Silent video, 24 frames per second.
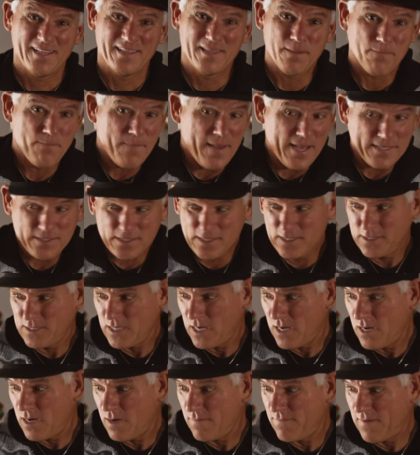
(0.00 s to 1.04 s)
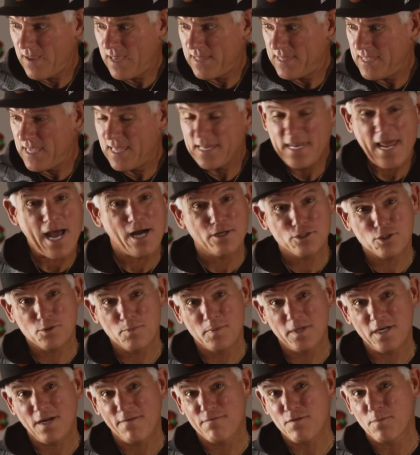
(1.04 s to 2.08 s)
the message of and the
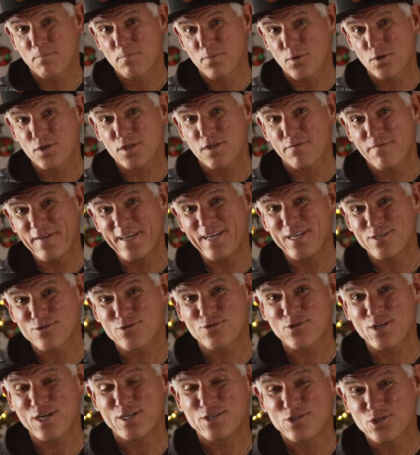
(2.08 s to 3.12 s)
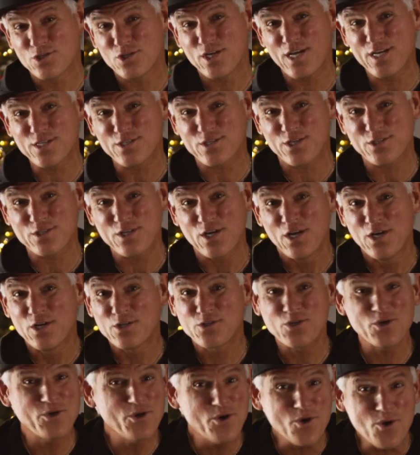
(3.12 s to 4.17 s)
announcement of the birth of his son Jesus
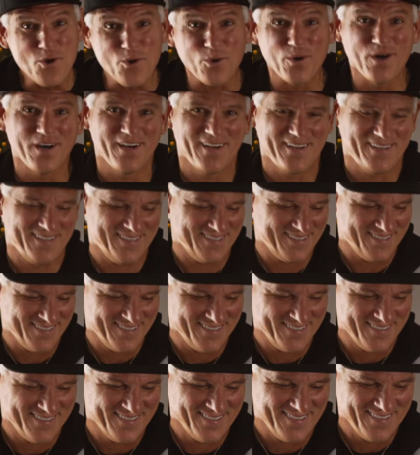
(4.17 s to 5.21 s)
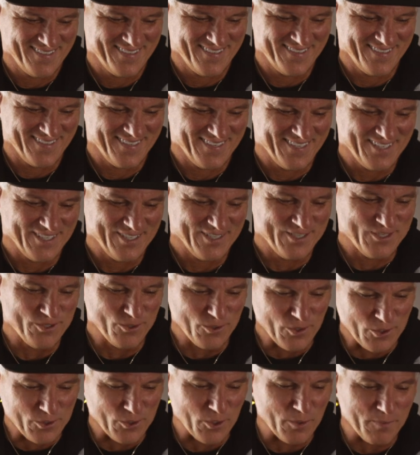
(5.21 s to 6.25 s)
to who?
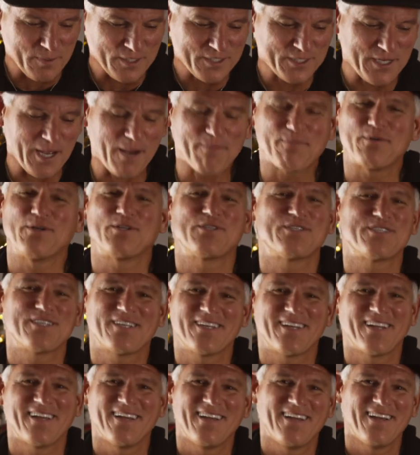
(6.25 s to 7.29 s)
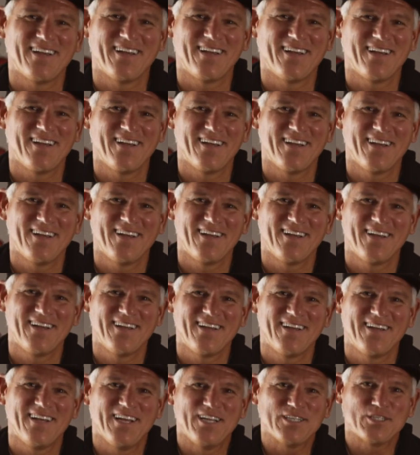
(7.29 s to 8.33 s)
To a group of shepherds.
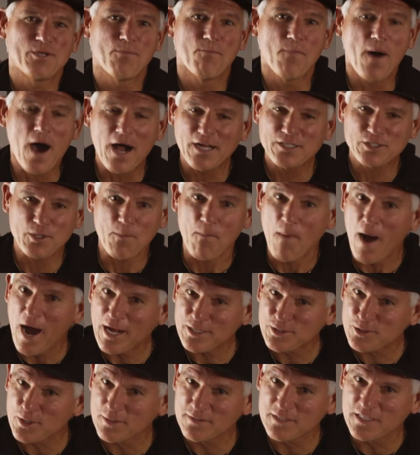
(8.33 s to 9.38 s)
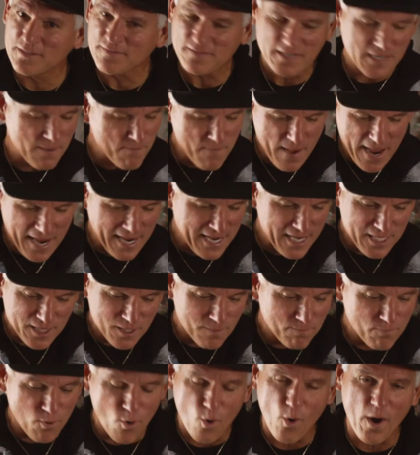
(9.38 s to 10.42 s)
Demo- demonstratively making
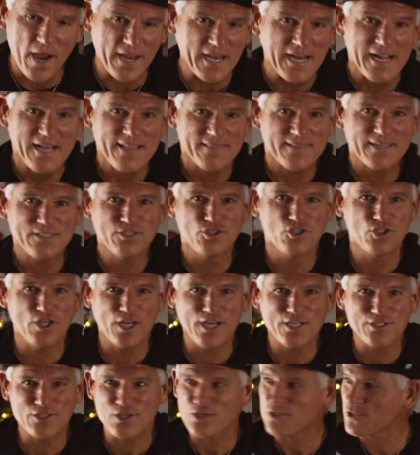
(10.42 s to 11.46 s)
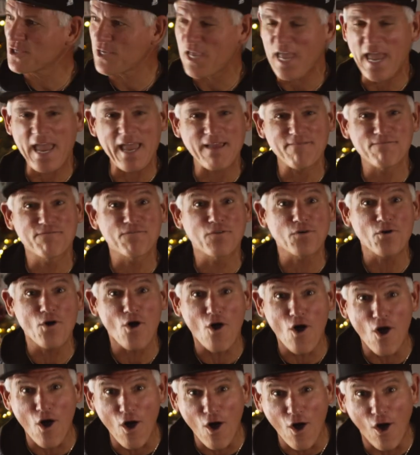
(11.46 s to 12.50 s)
the point that Jesus came for
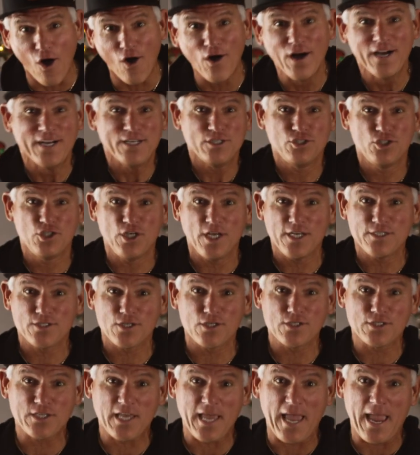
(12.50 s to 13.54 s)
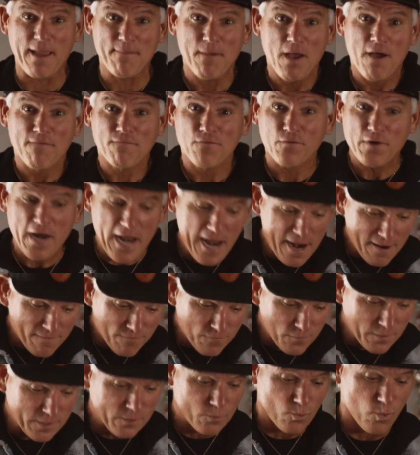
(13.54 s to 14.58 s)
all. Jesus came for
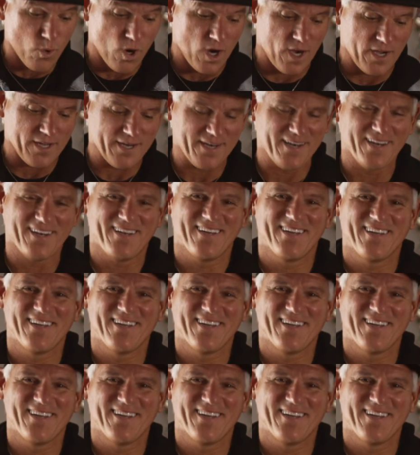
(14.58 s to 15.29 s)
everyone,